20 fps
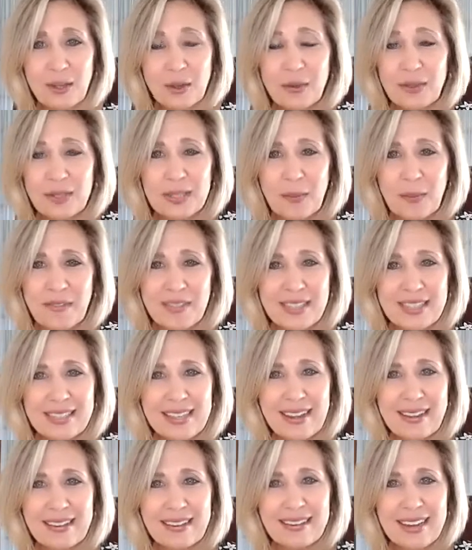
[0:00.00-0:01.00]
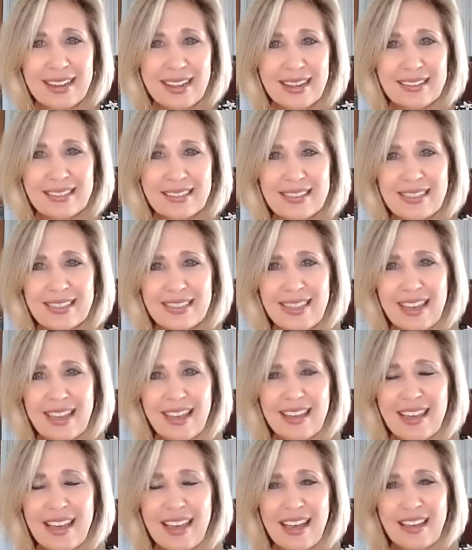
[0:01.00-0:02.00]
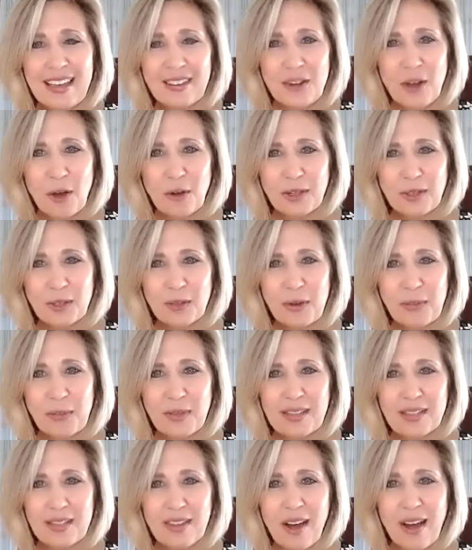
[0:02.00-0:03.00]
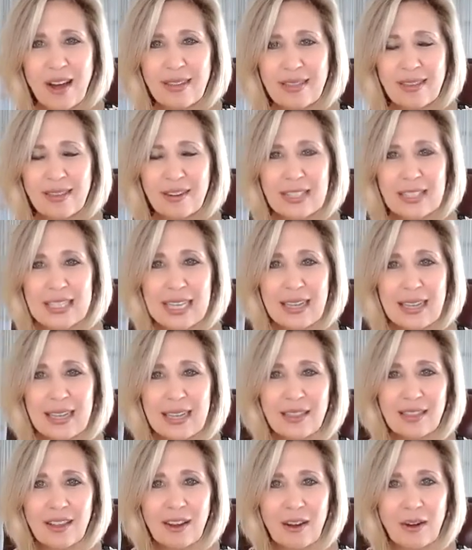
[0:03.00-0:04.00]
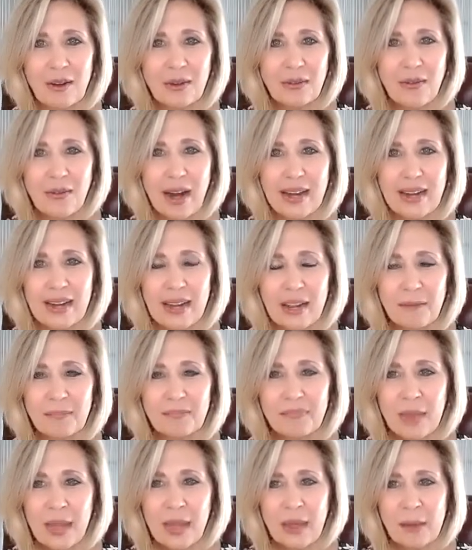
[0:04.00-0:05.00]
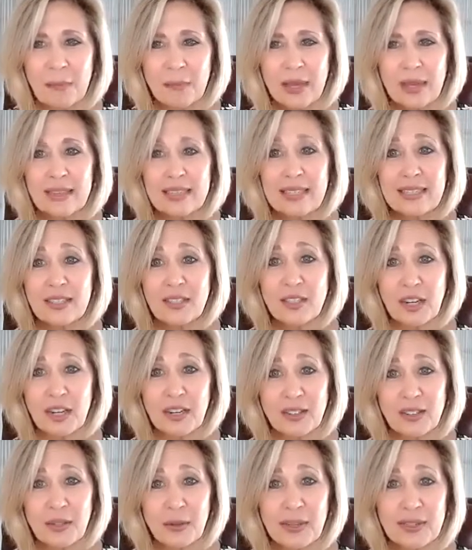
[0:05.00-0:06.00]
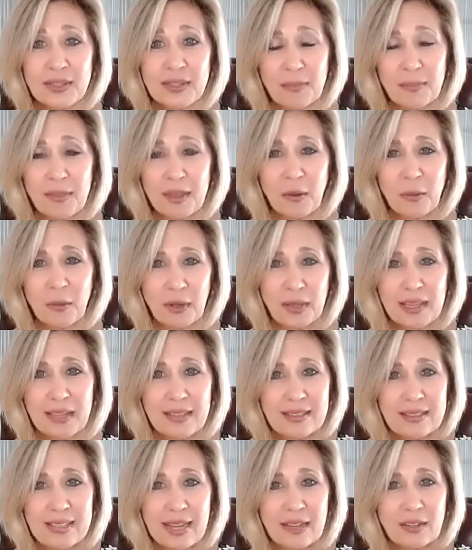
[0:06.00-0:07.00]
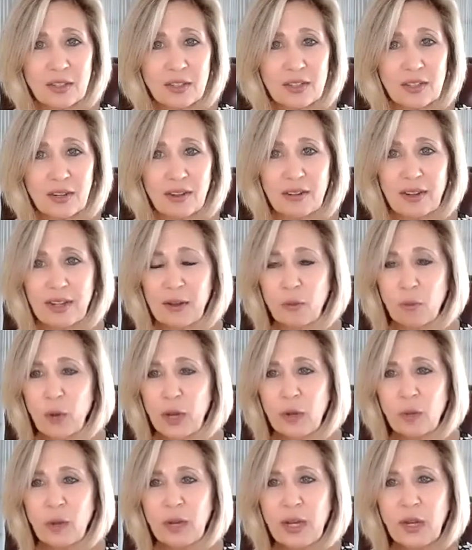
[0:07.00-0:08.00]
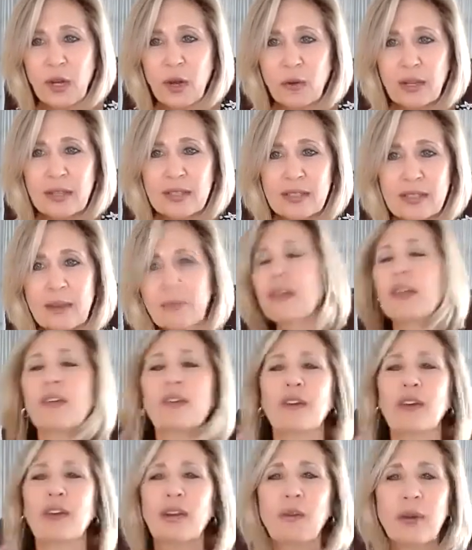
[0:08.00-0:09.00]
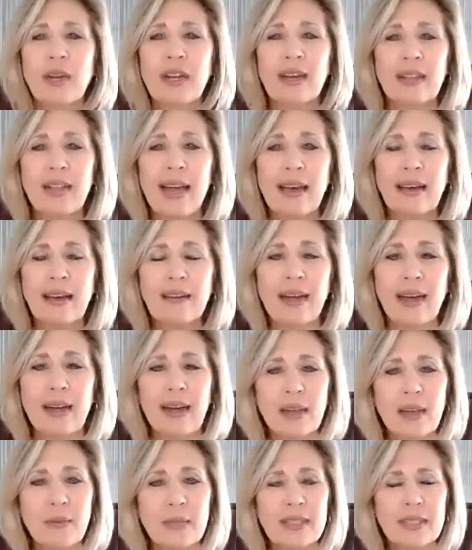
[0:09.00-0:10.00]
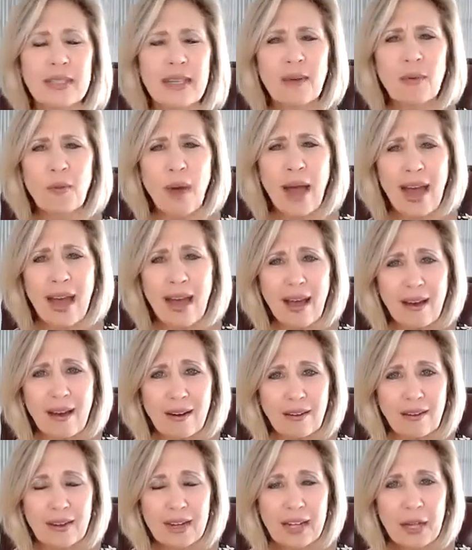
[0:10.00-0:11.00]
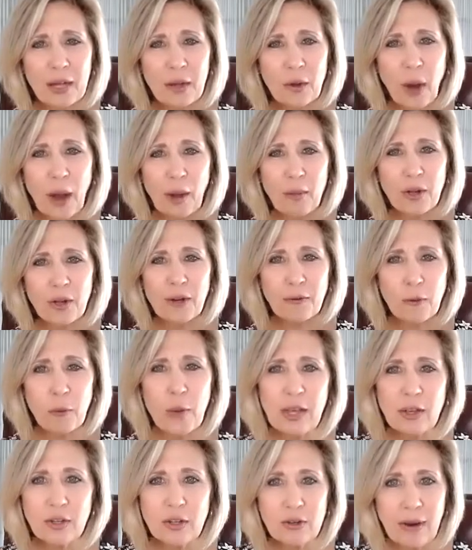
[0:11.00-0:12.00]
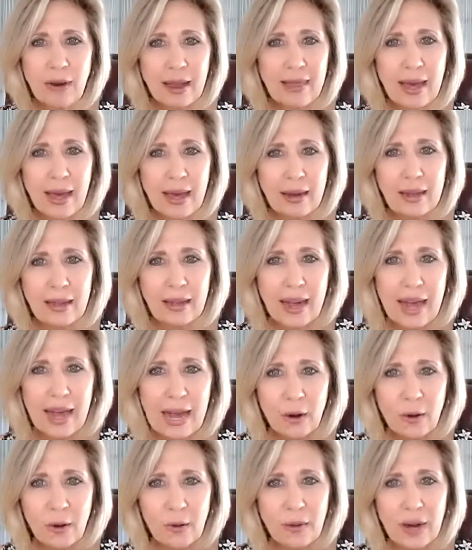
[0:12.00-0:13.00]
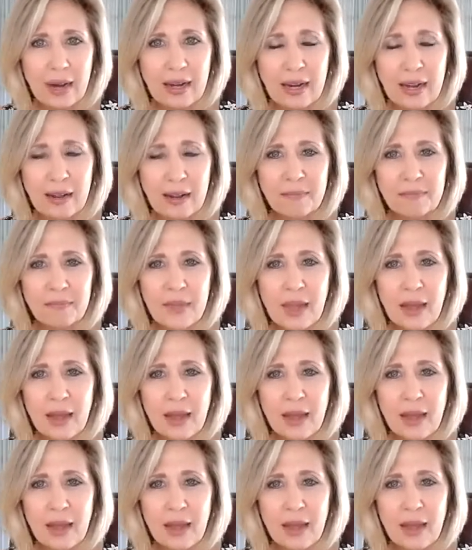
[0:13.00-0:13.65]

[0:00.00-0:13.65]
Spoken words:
some of the techniques that they noticed from these authors in their own writing, because I started doing something really intentional. When we noticed something during read aloud, I would say, wow, I wonder if we could try that in our writing.